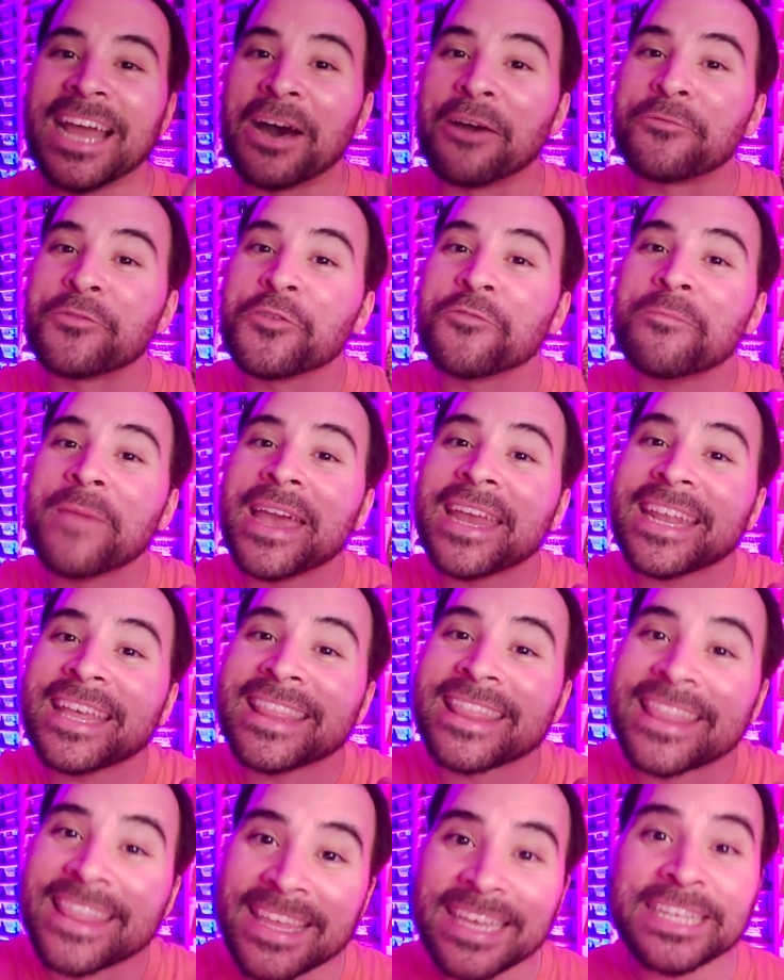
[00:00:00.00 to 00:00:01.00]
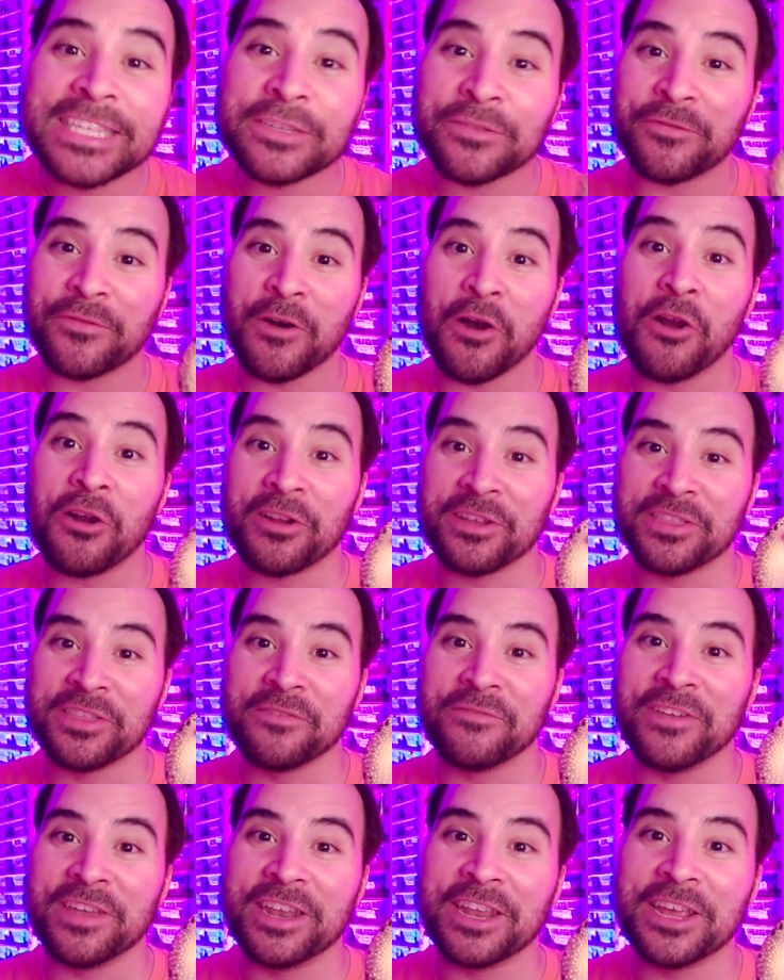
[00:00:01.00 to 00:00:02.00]
Now, if you've made it this far in the
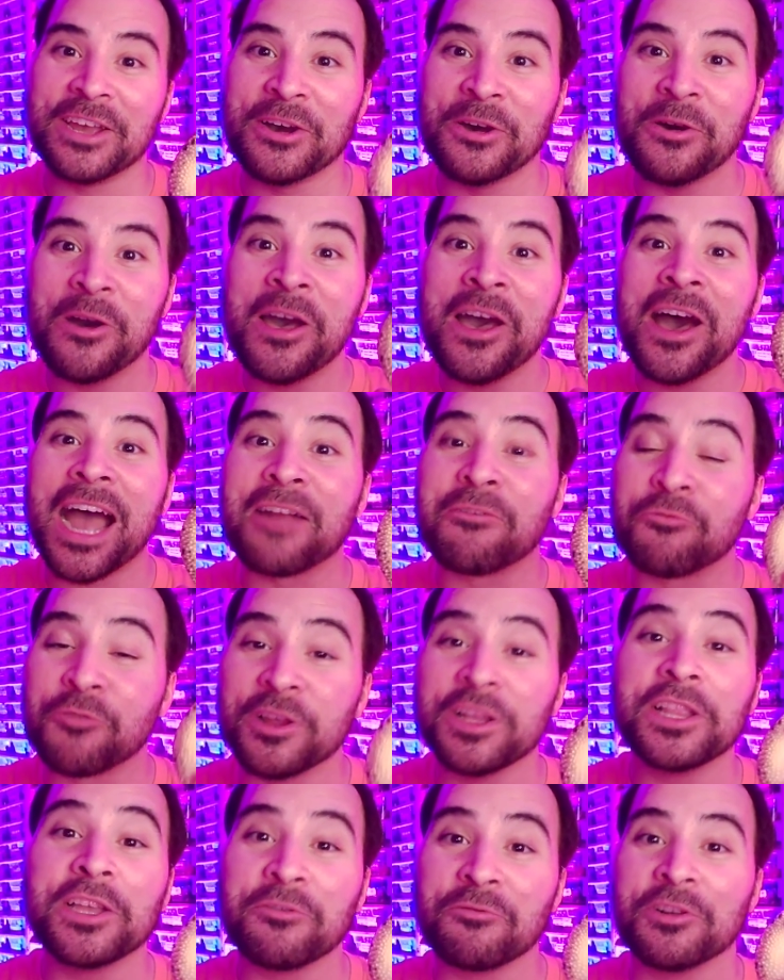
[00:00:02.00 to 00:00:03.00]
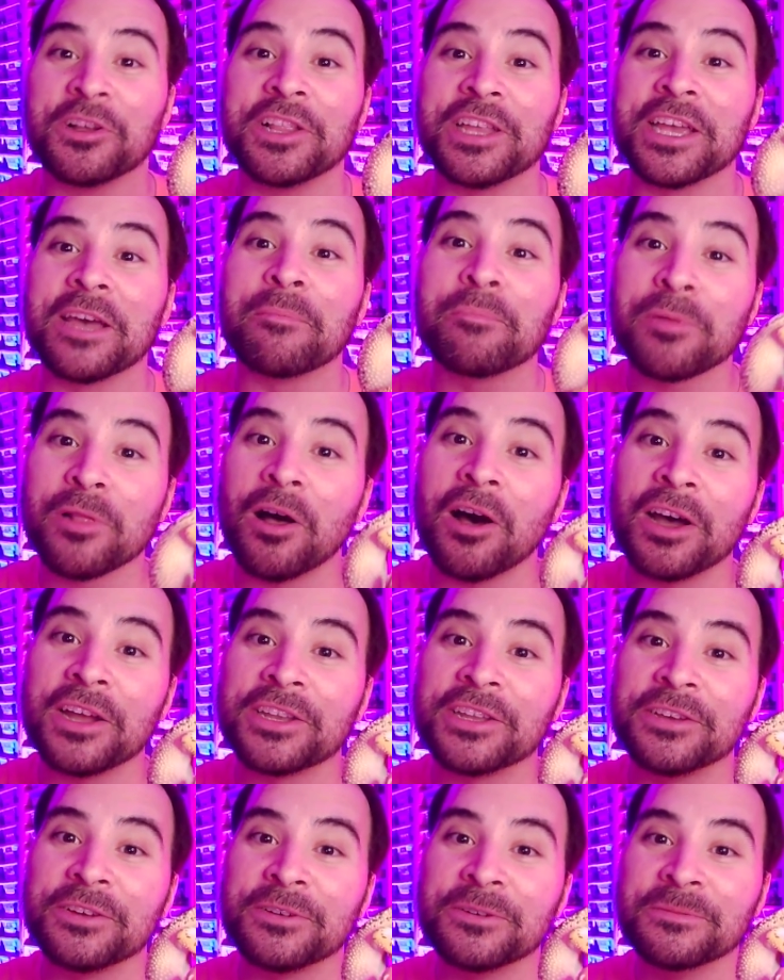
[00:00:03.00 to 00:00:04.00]
video, I really, really applaud
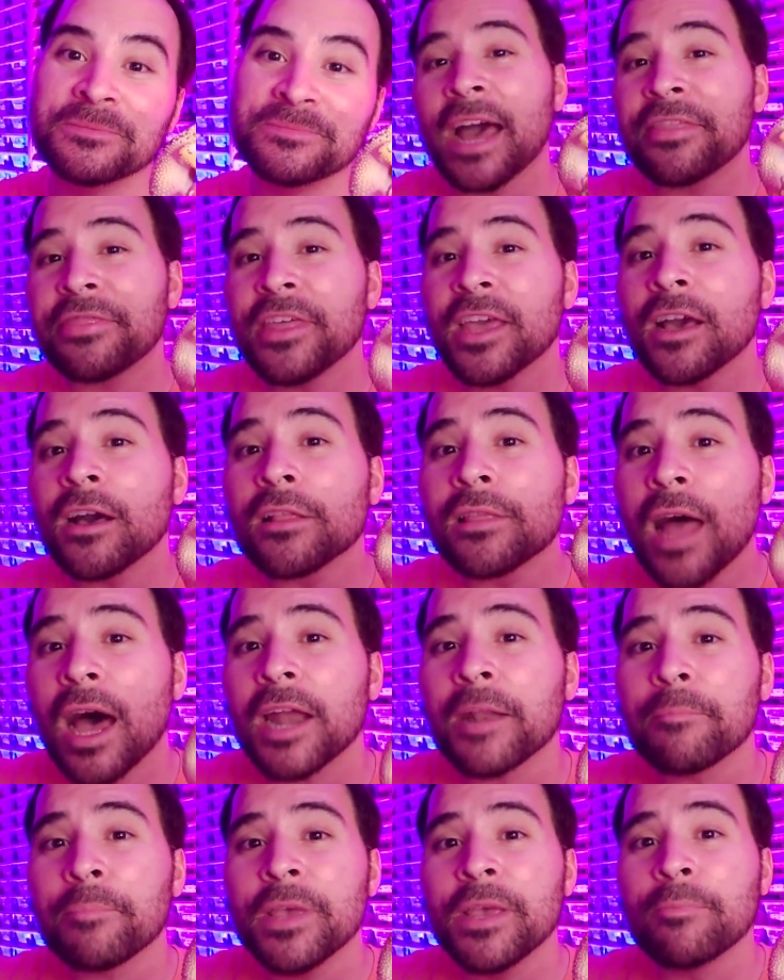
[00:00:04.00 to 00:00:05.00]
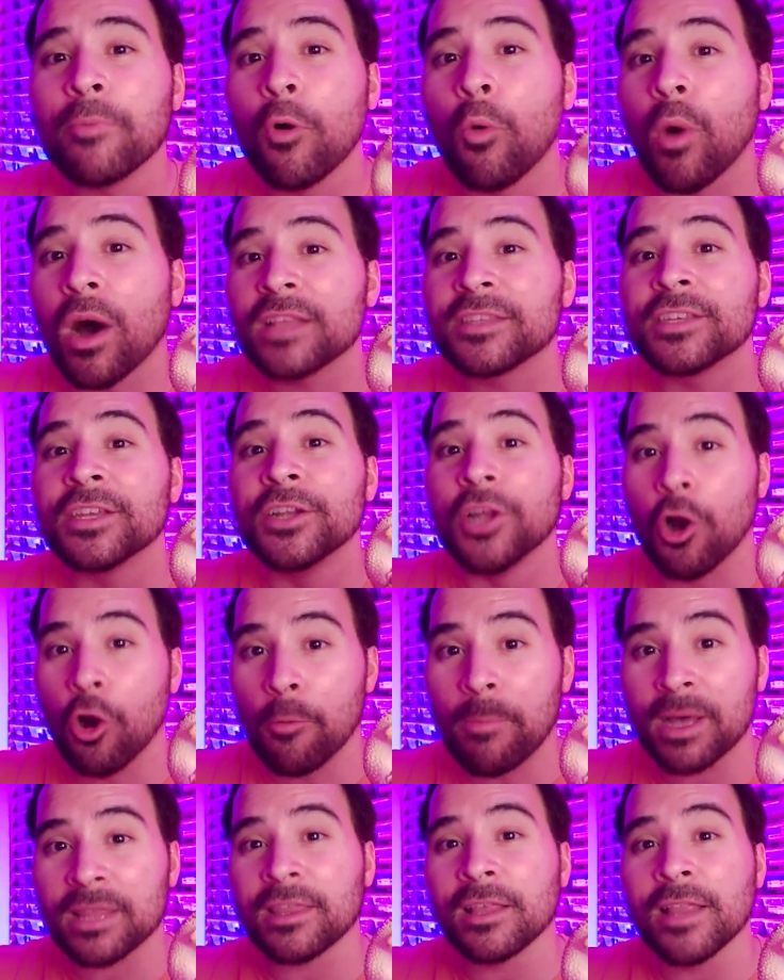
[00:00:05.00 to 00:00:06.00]
you. I think a lot of people want to know
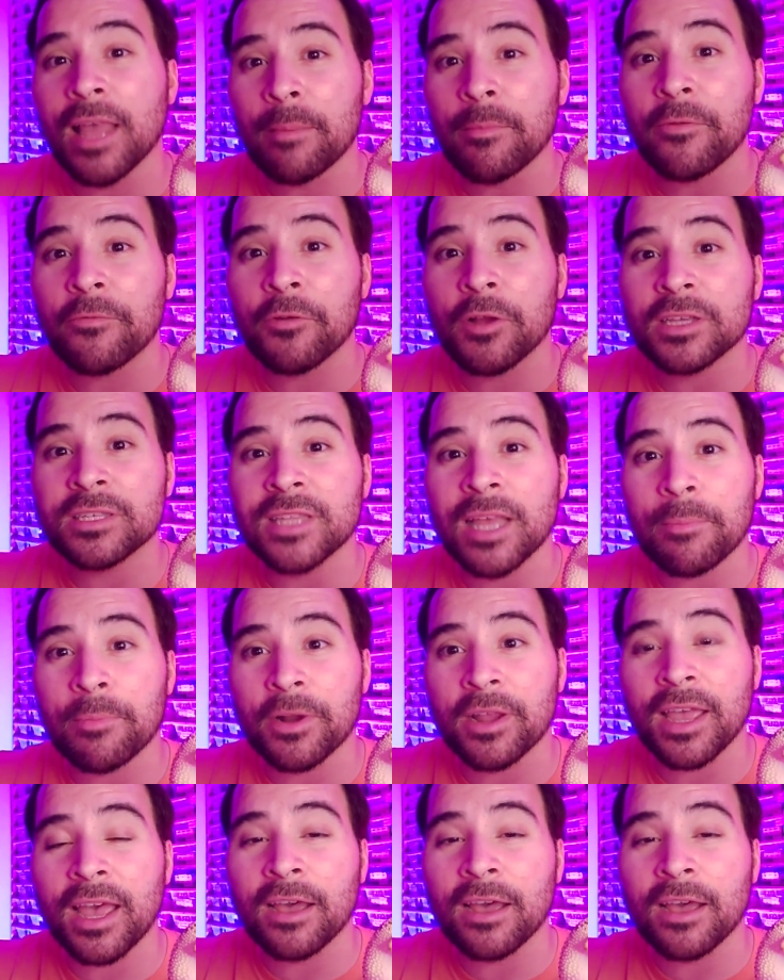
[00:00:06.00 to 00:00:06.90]
about the lemon frost leopard